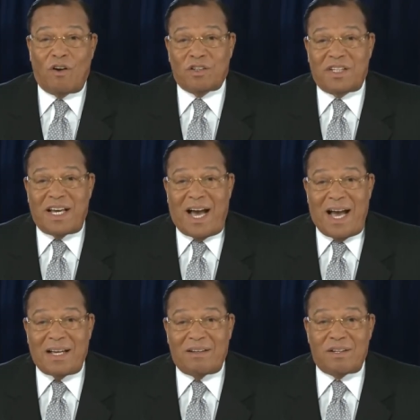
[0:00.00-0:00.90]
on the
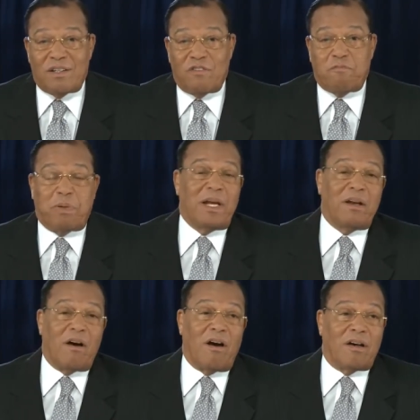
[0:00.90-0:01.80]
island of
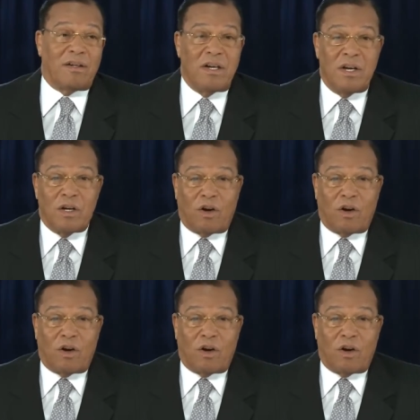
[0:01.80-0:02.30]
Pelon,